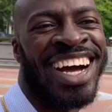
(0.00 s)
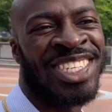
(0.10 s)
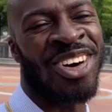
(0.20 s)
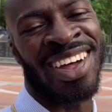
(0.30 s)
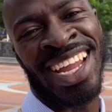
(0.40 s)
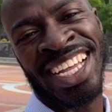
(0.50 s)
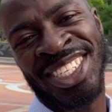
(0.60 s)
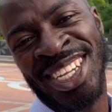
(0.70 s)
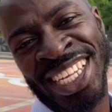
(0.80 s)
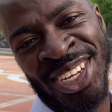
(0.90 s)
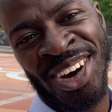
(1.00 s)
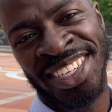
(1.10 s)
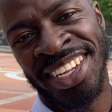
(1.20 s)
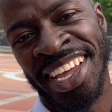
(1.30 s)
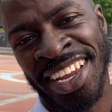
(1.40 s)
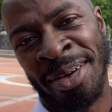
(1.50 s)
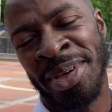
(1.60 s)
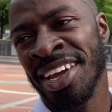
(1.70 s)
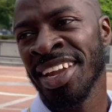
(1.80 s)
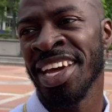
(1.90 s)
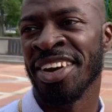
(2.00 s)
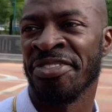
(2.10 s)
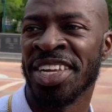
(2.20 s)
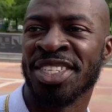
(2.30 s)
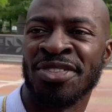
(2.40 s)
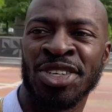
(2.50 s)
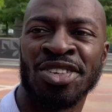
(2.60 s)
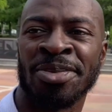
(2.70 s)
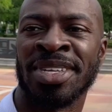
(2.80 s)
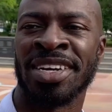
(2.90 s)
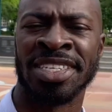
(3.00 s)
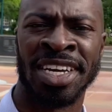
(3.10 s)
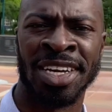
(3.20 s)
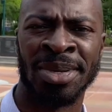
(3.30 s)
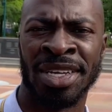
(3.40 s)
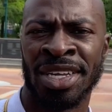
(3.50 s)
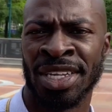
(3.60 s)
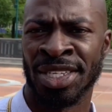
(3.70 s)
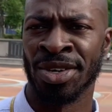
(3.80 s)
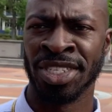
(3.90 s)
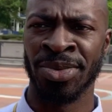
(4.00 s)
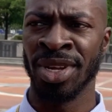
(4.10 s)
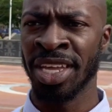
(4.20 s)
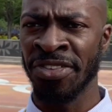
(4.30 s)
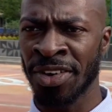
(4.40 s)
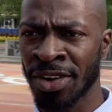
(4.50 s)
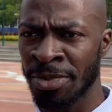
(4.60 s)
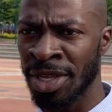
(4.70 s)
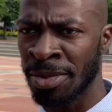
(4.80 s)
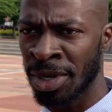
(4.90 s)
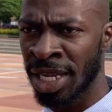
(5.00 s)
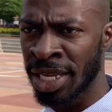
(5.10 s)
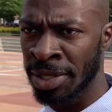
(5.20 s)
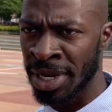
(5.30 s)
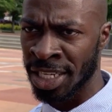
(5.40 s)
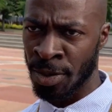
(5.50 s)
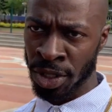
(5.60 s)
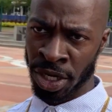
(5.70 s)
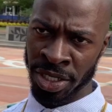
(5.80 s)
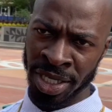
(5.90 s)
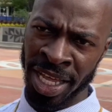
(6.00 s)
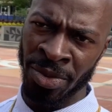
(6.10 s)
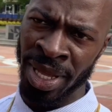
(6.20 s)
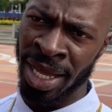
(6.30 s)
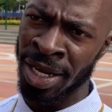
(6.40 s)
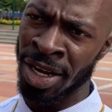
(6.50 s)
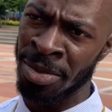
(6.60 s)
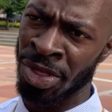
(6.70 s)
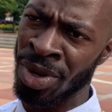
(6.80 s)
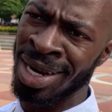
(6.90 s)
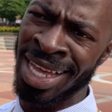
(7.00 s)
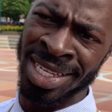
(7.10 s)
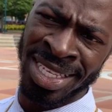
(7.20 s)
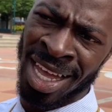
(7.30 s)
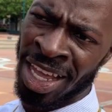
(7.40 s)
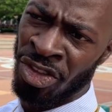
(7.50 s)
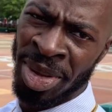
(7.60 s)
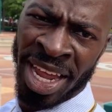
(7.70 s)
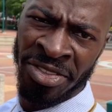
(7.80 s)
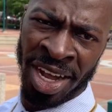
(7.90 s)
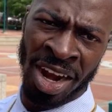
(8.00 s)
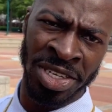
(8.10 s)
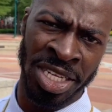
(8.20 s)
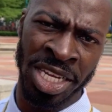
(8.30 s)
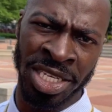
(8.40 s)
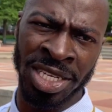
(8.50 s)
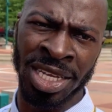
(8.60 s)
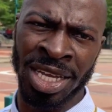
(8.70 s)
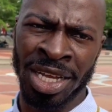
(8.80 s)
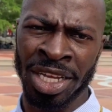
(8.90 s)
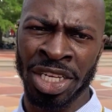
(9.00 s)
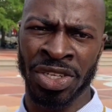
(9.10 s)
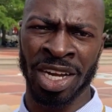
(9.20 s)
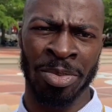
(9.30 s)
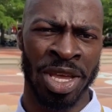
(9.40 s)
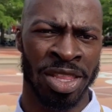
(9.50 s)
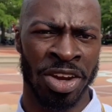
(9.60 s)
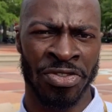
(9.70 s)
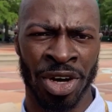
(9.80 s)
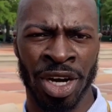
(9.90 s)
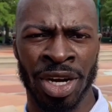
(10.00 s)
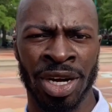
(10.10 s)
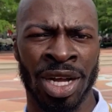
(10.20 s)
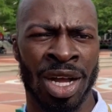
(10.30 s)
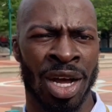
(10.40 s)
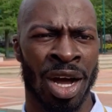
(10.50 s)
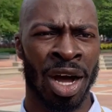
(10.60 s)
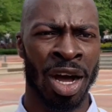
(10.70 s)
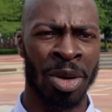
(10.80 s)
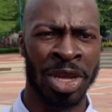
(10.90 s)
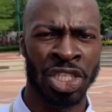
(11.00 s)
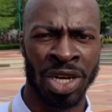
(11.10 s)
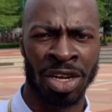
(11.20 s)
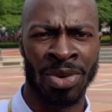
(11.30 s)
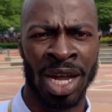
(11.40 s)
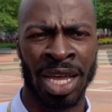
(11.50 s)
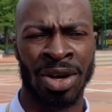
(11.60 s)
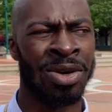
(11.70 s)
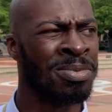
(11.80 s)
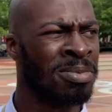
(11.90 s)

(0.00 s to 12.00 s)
talk a lot, I talk slick, and I make like offensive jokes from time to time. So she really ain't fuck with me. But then I spoke to her today, and throughout like the time, like, we've been having conversation, trying to be there for her, and trying to rock out.